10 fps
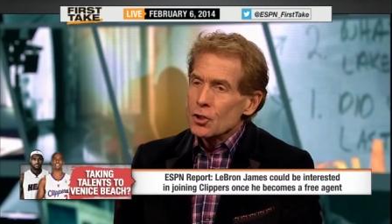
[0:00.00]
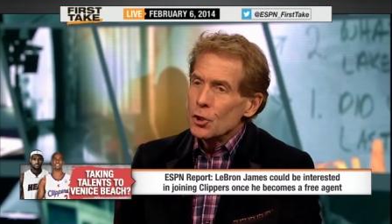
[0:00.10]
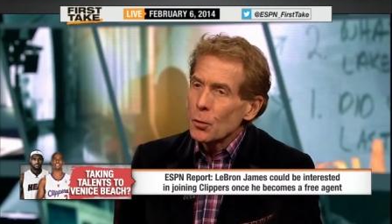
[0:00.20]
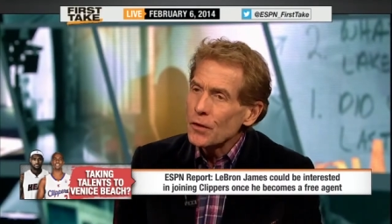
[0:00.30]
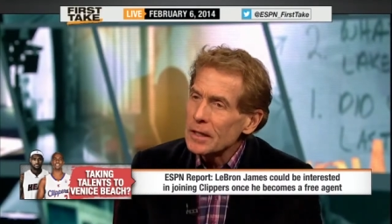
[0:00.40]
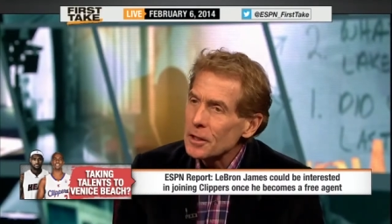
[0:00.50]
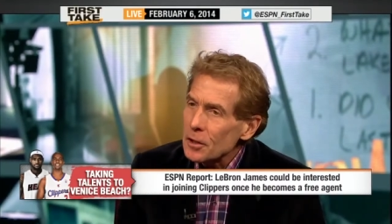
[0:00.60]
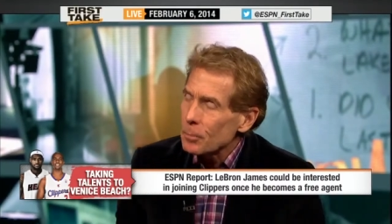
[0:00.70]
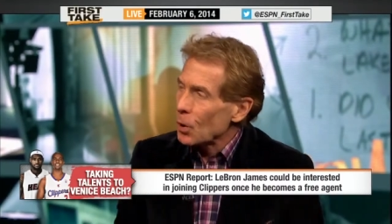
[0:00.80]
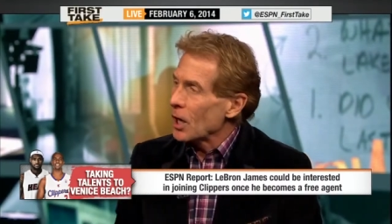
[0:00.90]
You don't think that
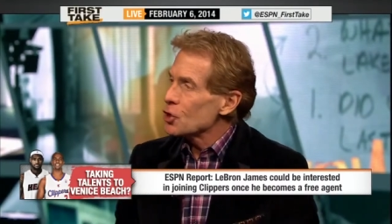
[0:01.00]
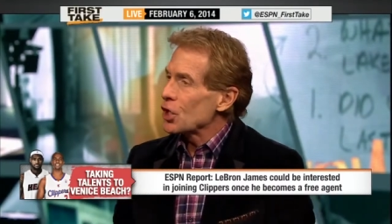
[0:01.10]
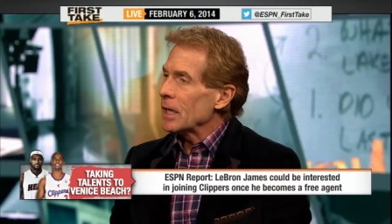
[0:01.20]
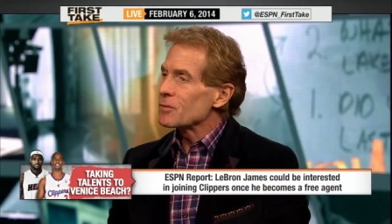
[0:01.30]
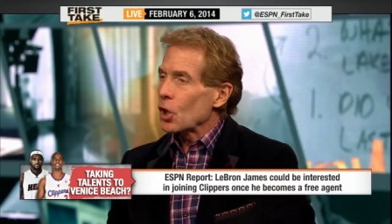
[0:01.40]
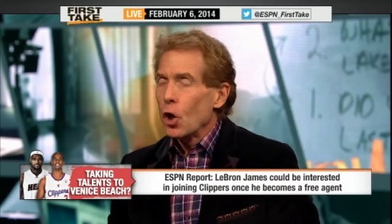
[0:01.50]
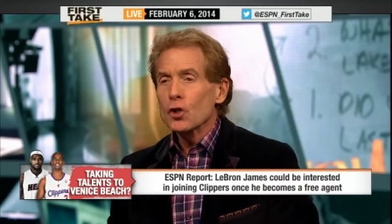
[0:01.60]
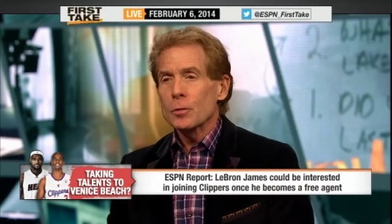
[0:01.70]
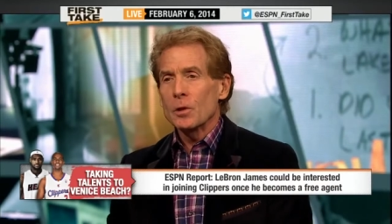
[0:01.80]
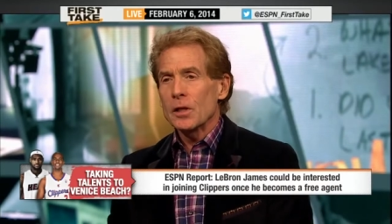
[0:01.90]
LeBron James
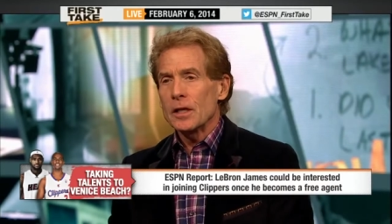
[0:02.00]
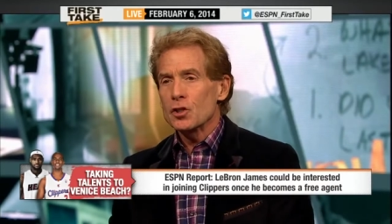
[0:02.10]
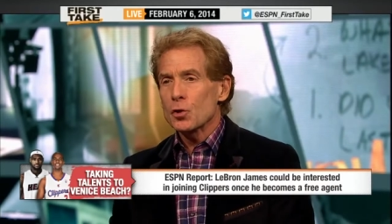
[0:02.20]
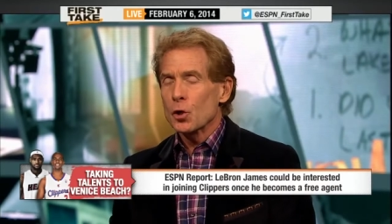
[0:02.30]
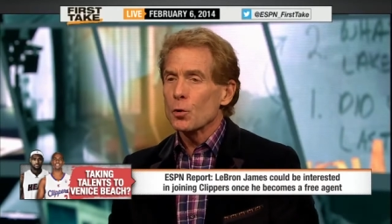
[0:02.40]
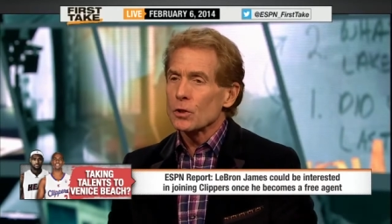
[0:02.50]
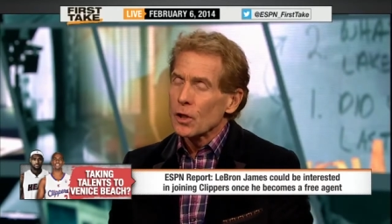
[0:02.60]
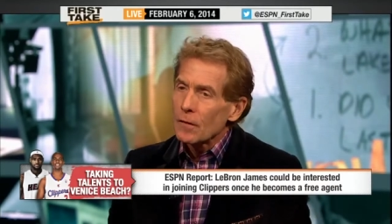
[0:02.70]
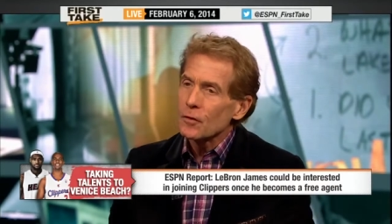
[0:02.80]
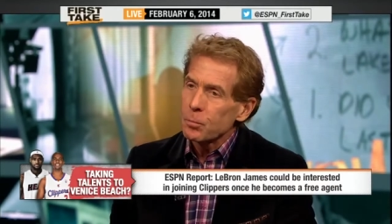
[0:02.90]
ultimately in his career would
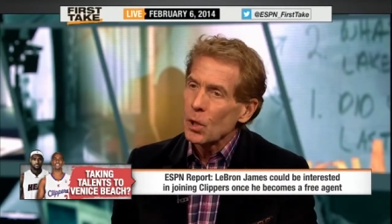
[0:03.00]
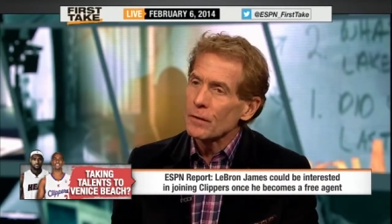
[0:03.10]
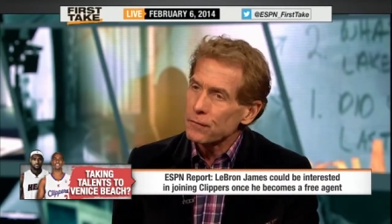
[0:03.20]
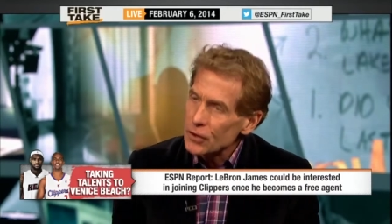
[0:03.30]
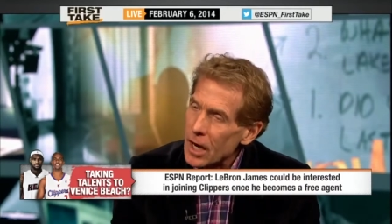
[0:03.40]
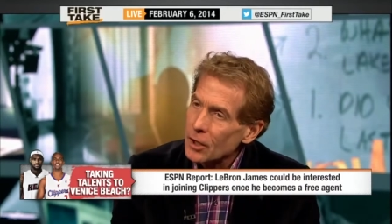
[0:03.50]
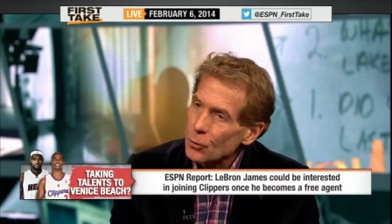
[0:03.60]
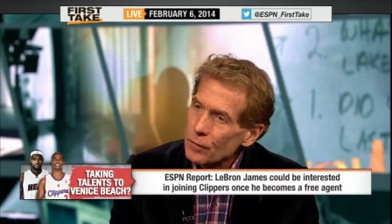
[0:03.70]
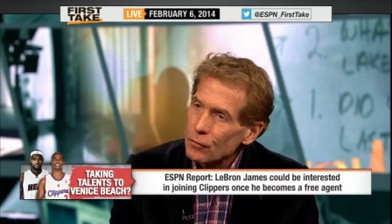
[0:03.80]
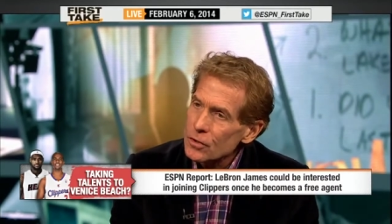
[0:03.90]
love to play for Doc
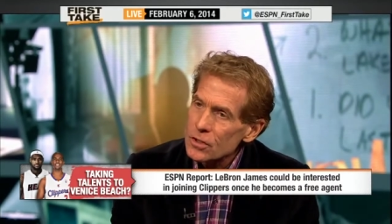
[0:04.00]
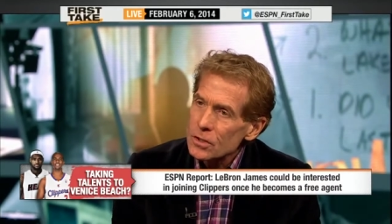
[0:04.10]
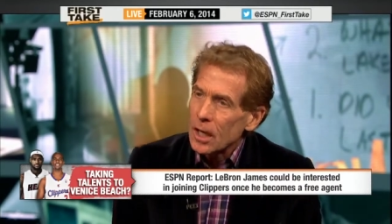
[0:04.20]
Rivers?